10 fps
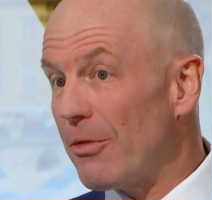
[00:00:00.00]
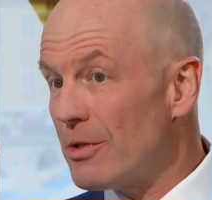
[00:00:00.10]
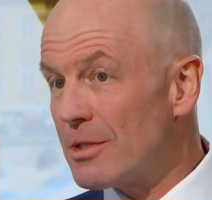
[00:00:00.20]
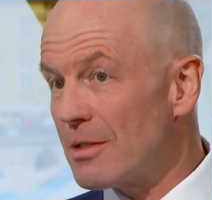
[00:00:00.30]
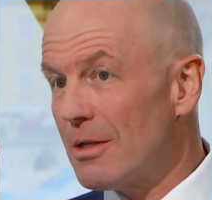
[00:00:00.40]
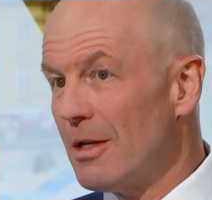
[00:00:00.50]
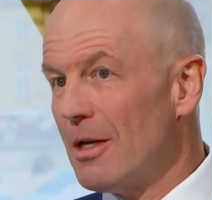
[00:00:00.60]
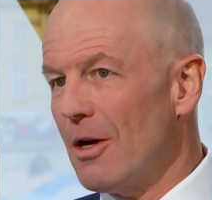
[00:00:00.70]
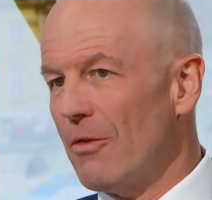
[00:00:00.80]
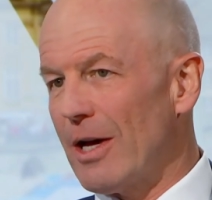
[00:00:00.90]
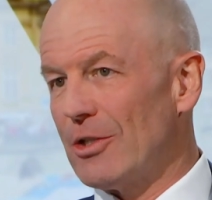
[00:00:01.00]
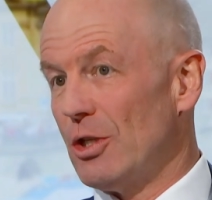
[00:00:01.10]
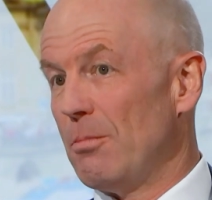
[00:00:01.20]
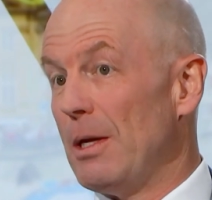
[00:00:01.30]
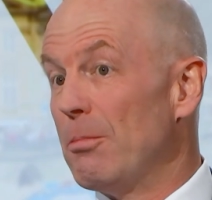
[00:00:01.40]
methods of
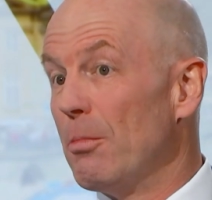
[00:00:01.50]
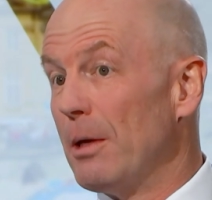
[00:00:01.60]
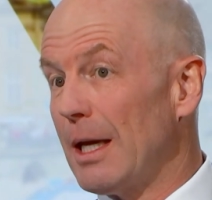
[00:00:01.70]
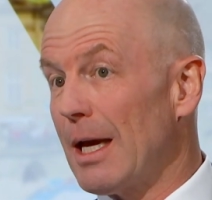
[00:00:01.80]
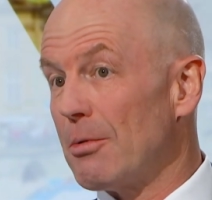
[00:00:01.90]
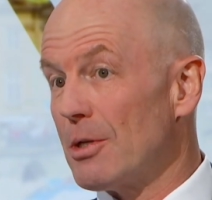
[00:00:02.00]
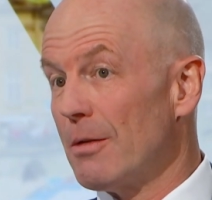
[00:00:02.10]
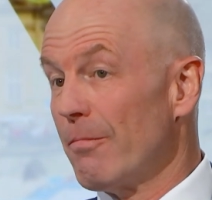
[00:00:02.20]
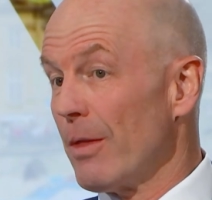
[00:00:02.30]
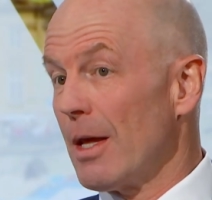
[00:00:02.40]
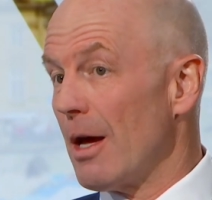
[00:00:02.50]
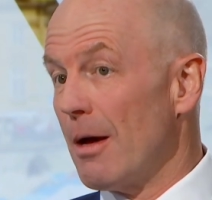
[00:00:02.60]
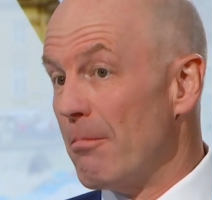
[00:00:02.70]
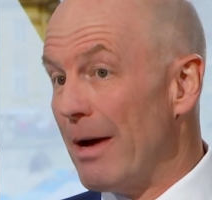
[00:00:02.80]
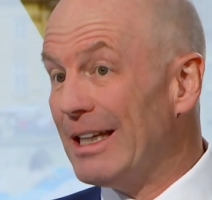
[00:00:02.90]
actually people being able to
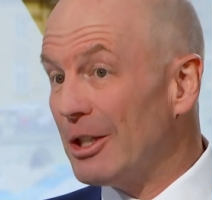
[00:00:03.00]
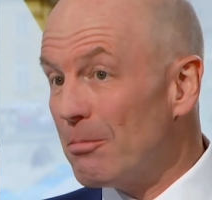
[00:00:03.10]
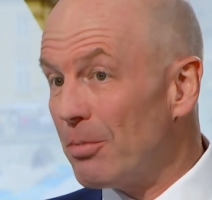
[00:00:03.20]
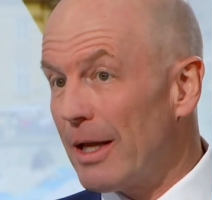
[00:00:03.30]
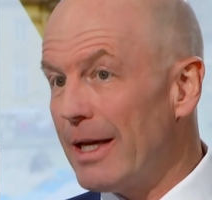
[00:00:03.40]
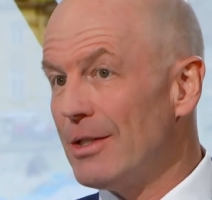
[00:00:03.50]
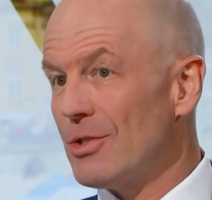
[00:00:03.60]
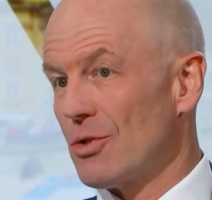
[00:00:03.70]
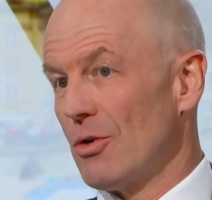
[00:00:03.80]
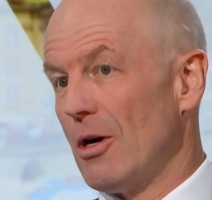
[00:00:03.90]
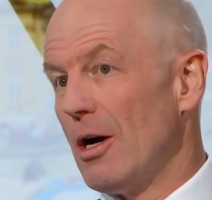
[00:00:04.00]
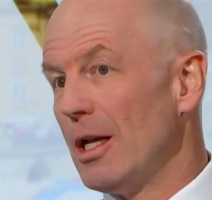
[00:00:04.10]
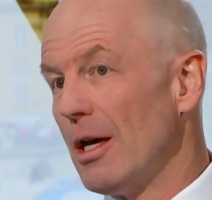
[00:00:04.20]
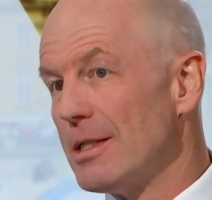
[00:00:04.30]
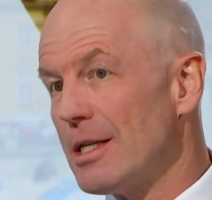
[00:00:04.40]
make complaints or
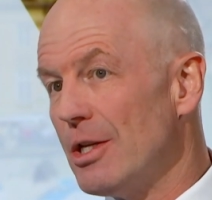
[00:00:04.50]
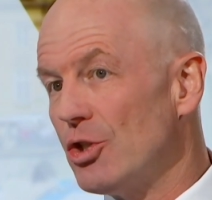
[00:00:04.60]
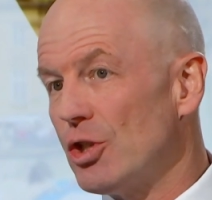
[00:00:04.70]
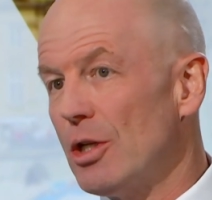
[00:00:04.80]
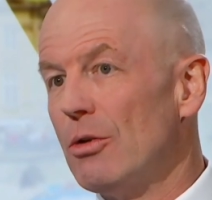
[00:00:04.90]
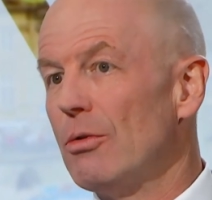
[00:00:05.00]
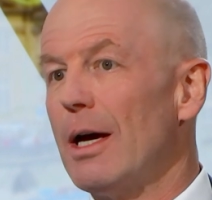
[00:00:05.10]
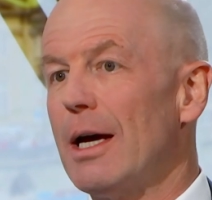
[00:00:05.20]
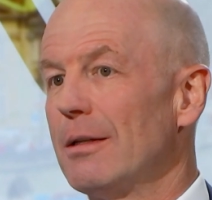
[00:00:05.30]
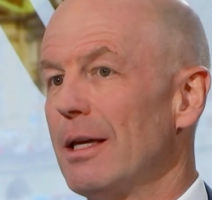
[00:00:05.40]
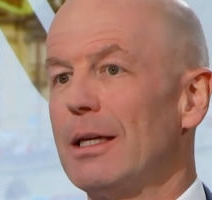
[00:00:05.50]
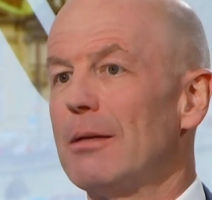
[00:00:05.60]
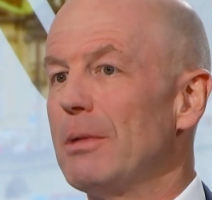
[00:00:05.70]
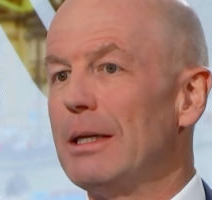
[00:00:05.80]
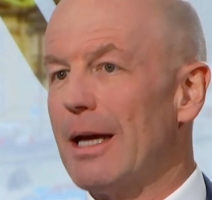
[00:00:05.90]
highlight an issue, and they
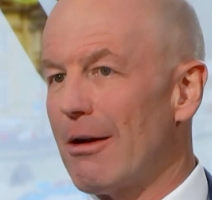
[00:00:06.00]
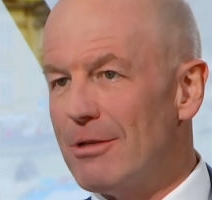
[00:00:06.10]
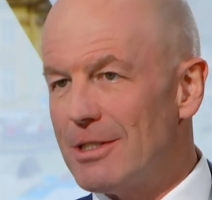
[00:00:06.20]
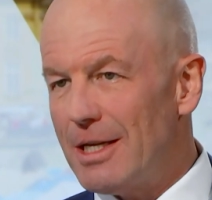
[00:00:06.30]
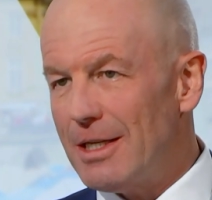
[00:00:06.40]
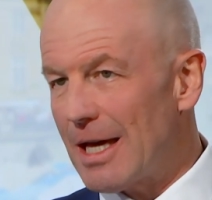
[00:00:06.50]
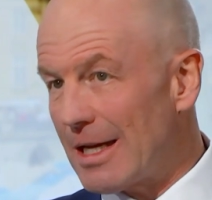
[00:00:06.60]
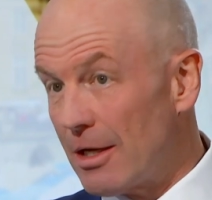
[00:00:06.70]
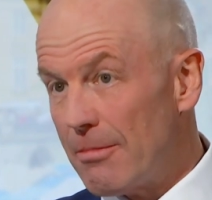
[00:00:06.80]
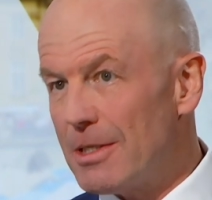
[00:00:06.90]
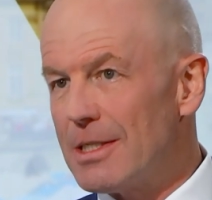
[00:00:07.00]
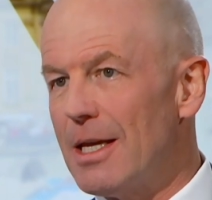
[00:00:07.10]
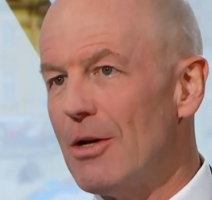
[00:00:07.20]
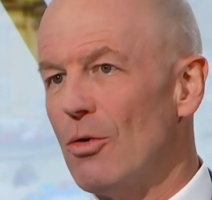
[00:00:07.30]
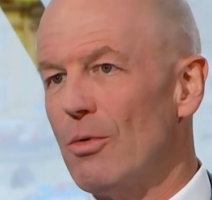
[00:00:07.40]
can be guaranteed
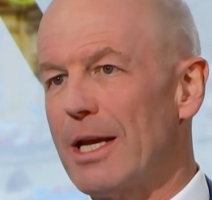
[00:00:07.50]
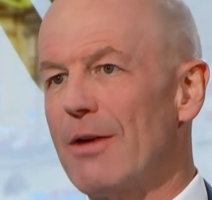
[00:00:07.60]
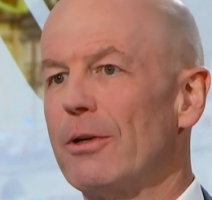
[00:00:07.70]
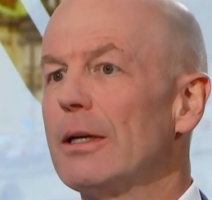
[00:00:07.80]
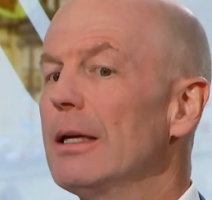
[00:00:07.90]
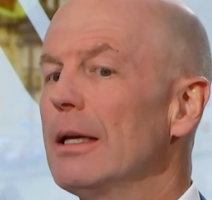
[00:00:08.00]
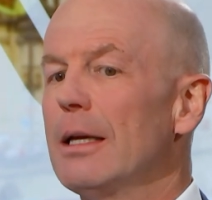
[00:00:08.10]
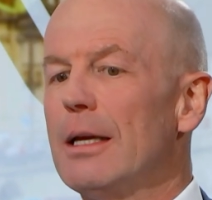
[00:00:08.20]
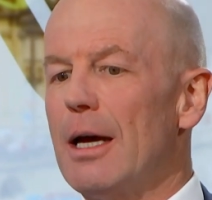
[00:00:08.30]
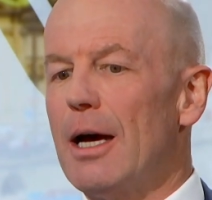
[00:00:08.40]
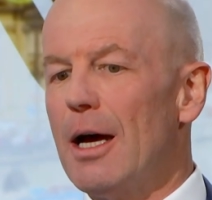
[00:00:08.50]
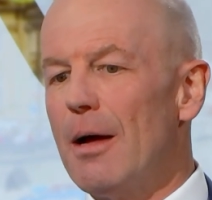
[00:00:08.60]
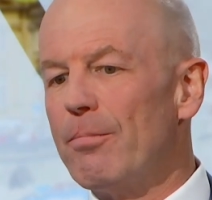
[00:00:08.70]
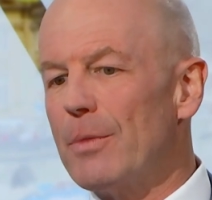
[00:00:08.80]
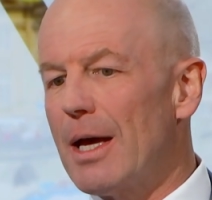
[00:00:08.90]
anonymity or whatever.
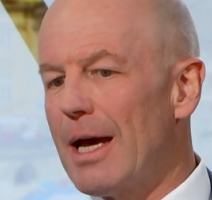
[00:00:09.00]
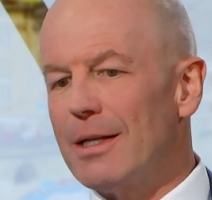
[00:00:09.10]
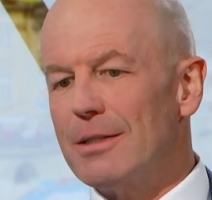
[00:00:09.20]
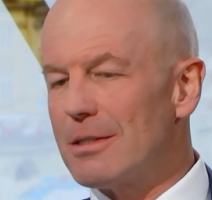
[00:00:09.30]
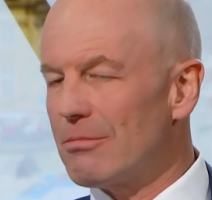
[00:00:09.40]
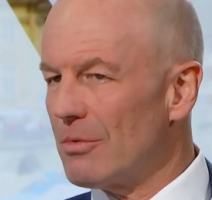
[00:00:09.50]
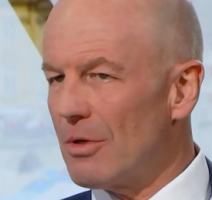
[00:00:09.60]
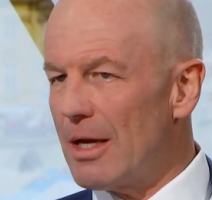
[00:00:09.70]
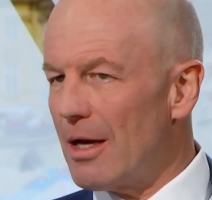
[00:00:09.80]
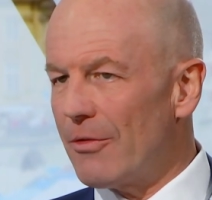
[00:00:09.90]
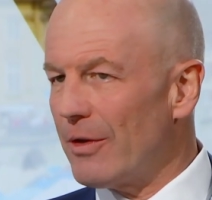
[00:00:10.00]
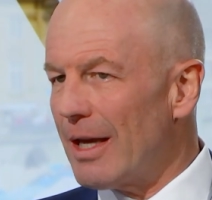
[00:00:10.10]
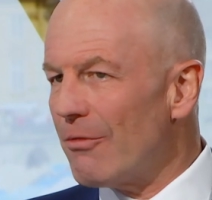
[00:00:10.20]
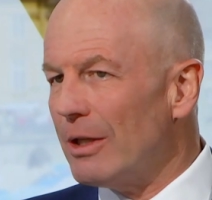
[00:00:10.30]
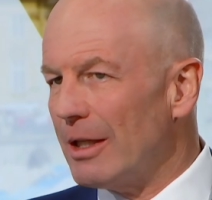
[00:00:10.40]
And I
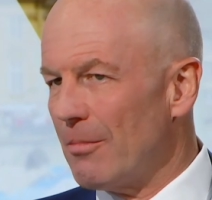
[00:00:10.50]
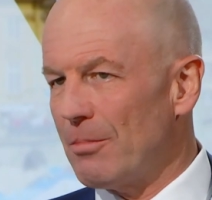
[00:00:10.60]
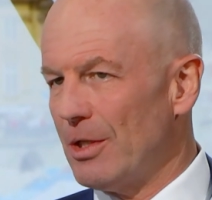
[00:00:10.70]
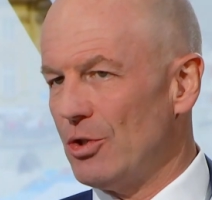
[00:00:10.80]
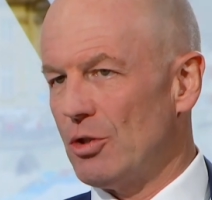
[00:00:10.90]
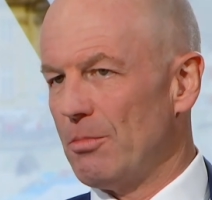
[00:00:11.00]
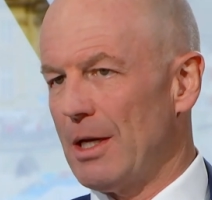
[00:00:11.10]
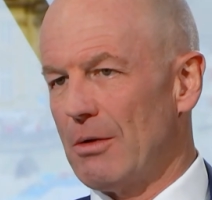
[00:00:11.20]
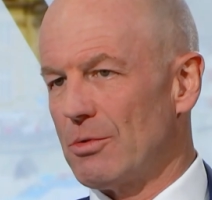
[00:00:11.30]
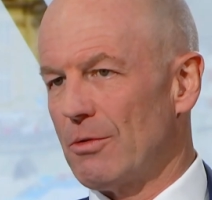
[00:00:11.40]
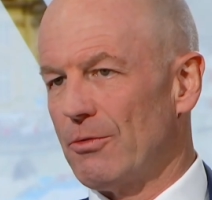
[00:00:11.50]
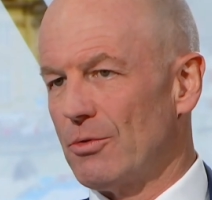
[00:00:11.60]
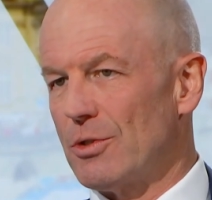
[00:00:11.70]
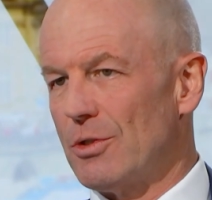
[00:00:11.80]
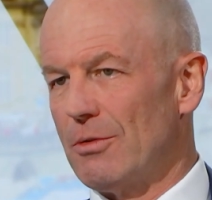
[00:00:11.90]
think every company should be able to
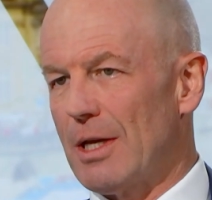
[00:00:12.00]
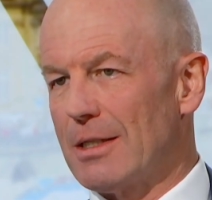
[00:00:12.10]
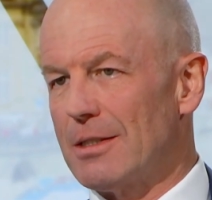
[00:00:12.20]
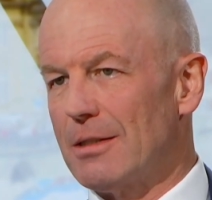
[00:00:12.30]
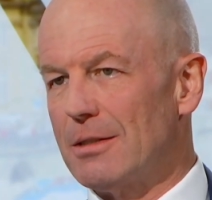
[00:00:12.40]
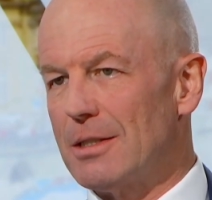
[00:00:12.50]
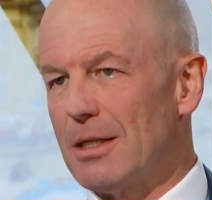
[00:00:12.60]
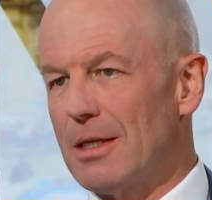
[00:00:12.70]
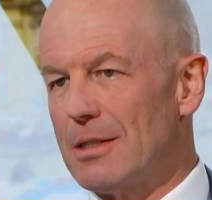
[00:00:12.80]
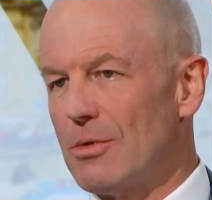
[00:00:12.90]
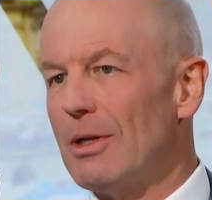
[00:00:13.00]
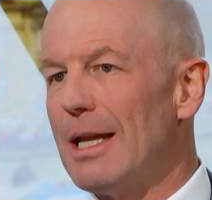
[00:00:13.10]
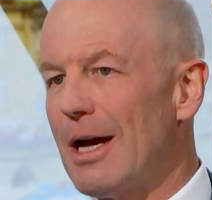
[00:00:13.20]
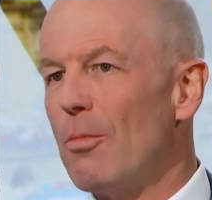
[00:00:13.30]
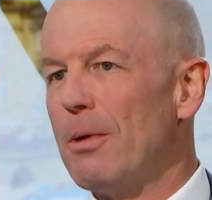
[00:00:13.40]
afford to do that and to
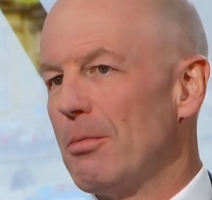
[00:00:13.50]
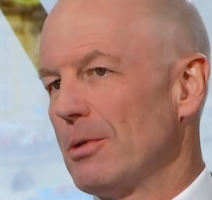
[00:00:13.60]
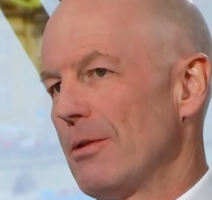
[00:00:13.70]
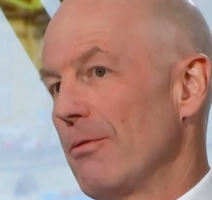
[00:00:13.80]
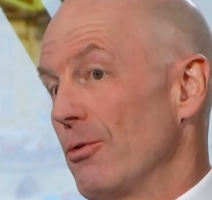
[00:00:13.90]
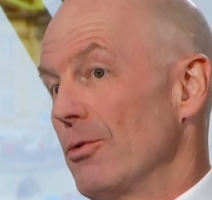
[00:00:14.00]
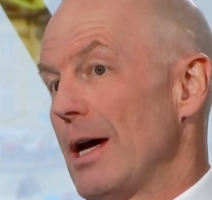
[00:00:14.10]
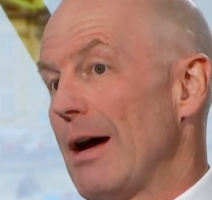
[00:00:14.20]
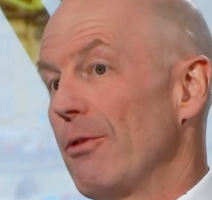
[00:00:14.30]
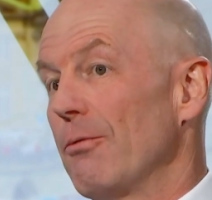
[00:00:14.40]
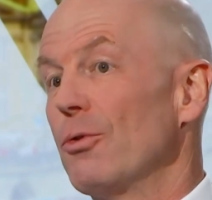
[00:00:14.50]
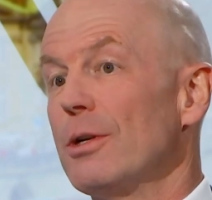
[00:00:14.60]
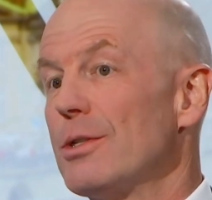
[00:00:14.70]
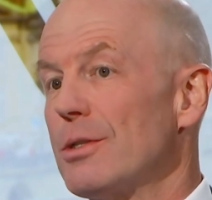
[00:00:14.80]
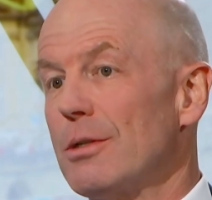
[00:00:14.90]
allow people to have the
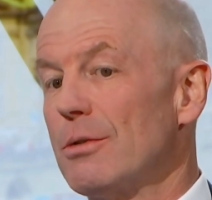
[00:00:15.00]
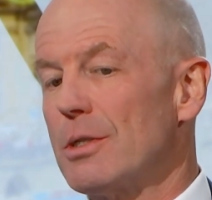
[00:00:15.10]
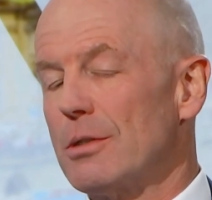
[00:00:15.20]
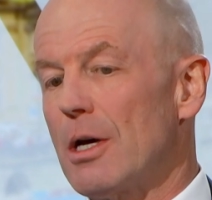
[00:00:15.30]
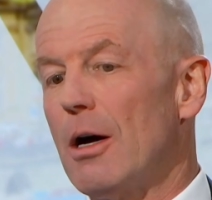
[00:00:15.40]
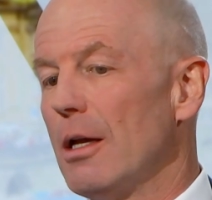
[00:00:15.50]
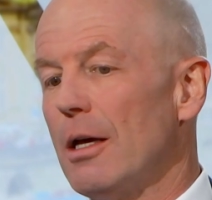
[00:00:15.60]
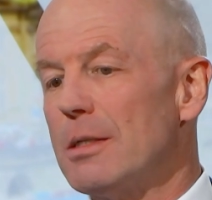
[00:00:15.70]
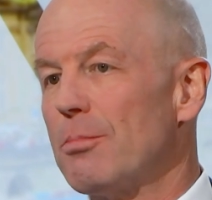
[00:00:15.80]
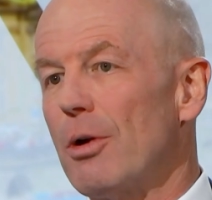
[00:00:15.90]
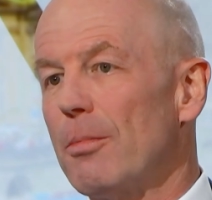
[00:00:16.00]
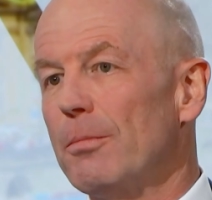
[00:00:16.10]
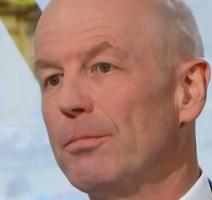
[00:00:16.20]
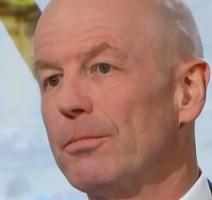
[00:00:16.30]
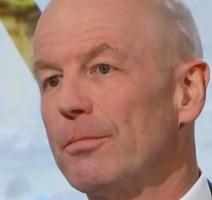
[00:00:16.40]
voice to highlight a
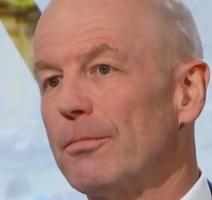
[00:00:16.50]
problem.